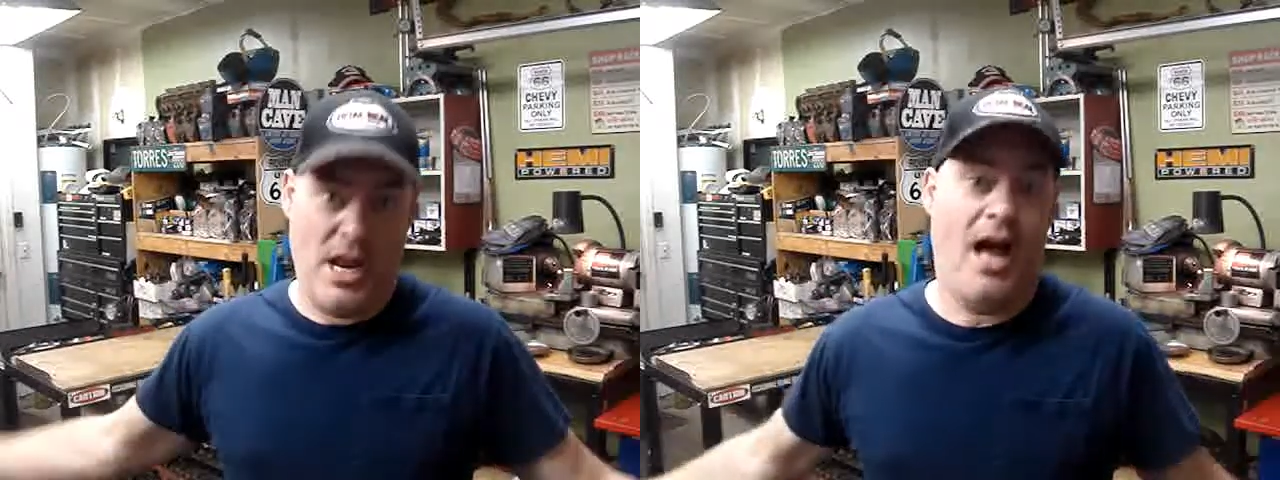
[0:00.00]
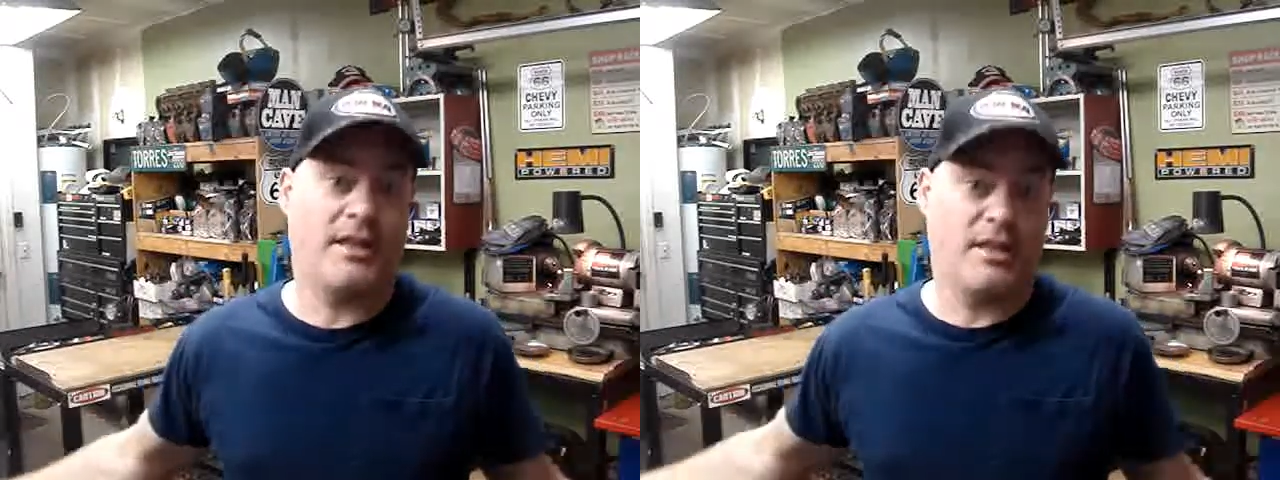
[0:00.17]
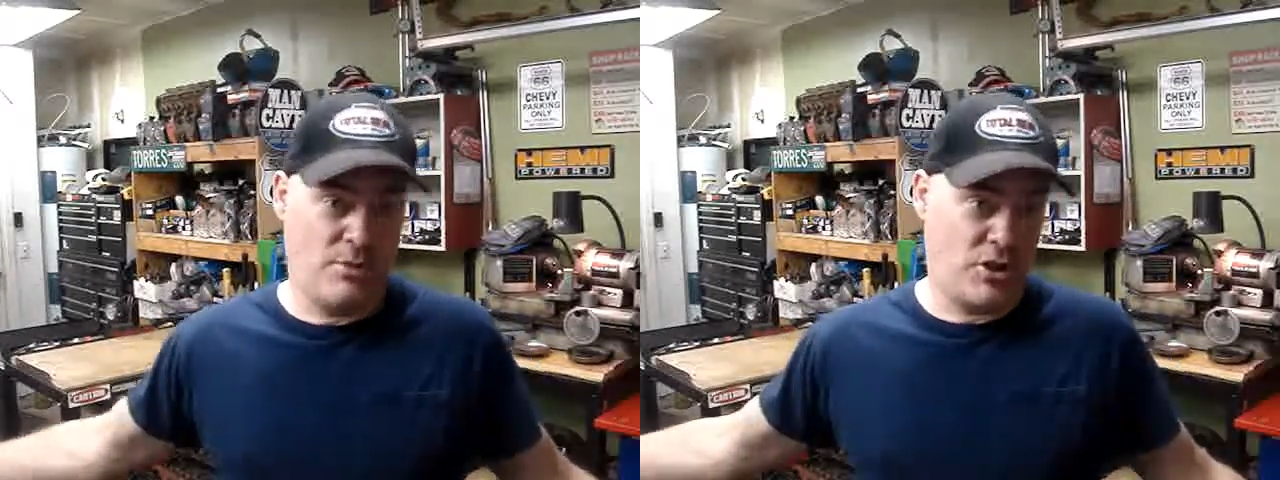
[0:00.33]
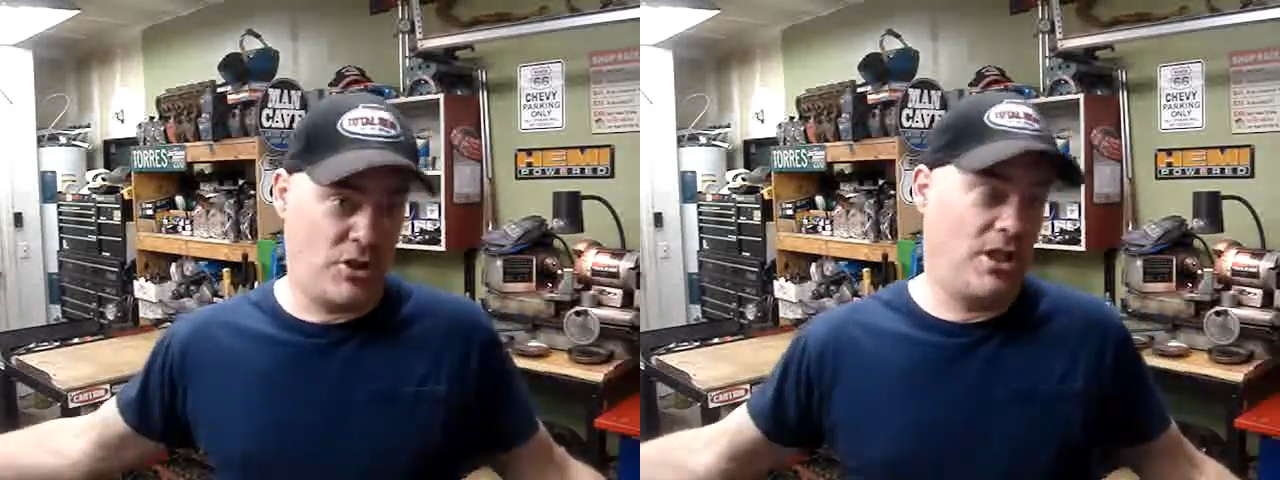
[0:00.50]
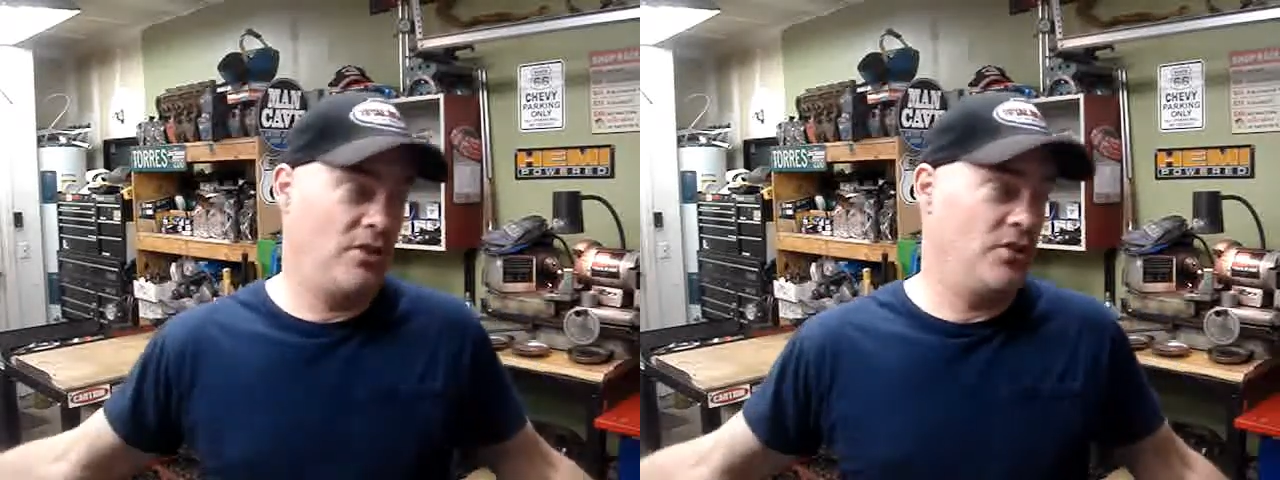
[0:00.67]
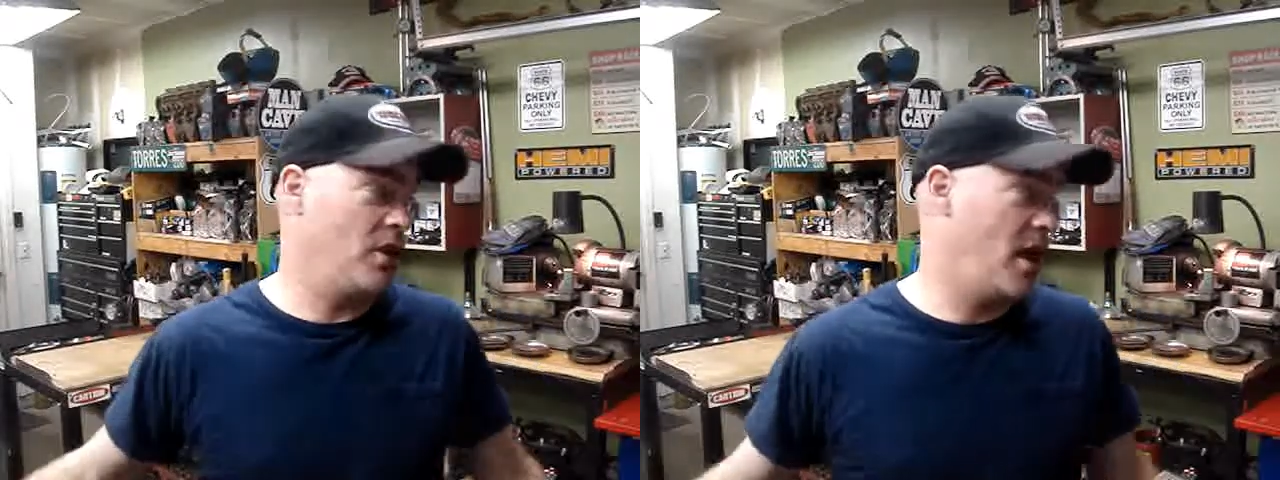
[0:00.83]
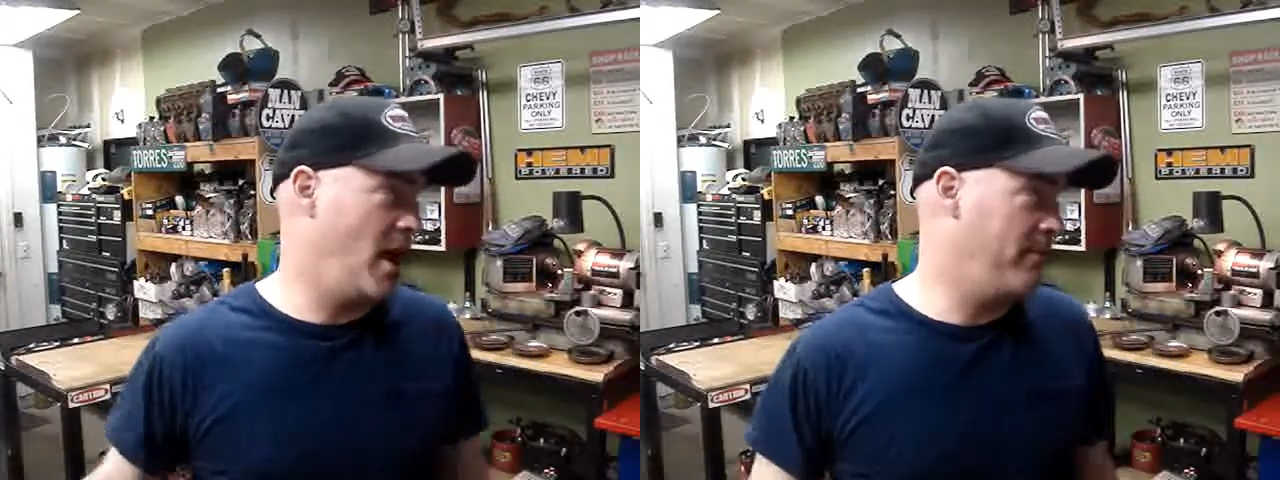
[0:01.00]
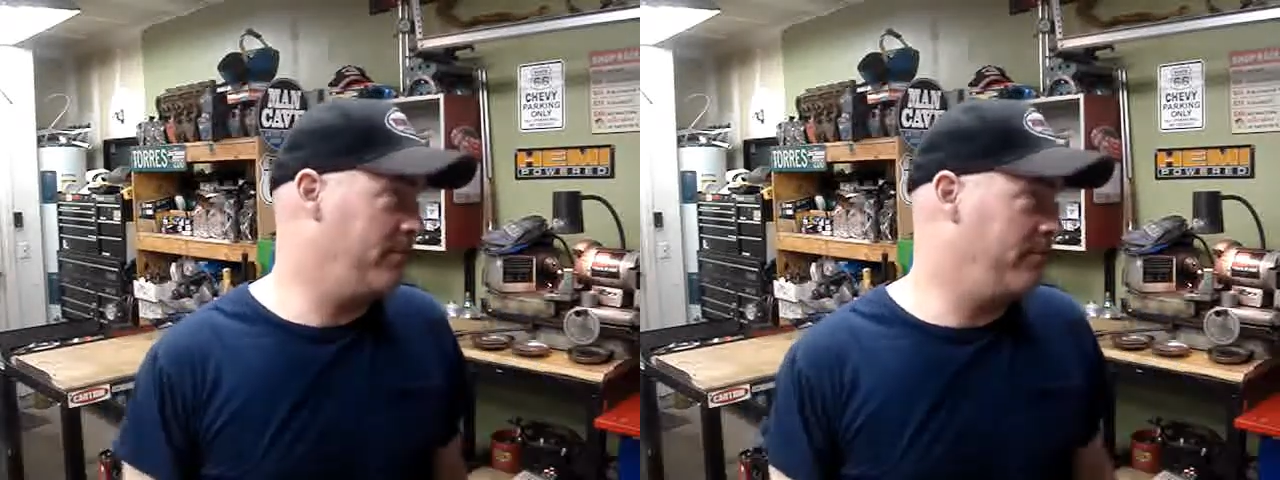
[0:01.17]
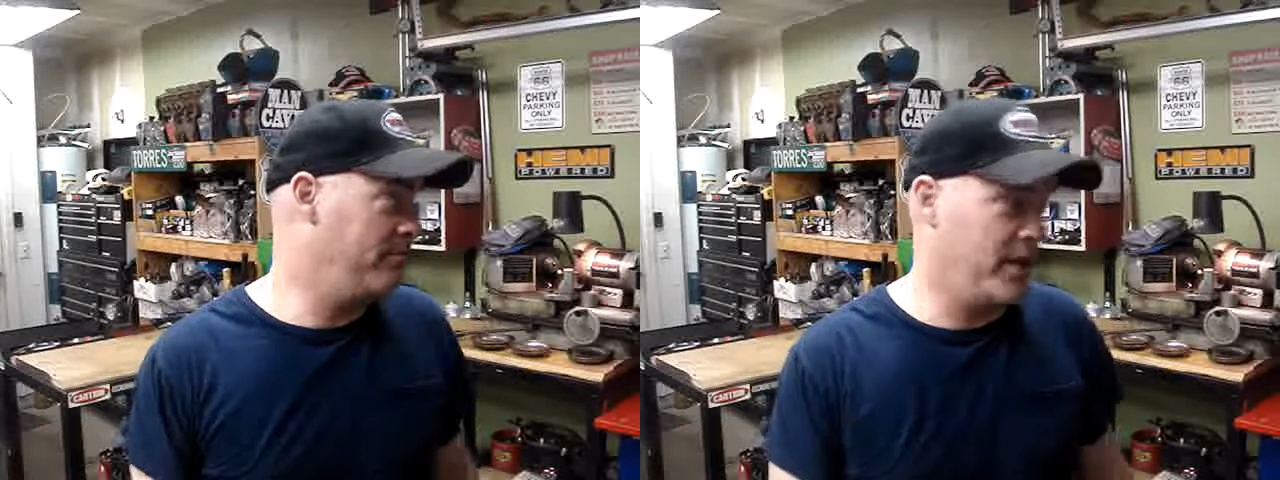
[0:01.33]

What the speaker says: not the machine shop,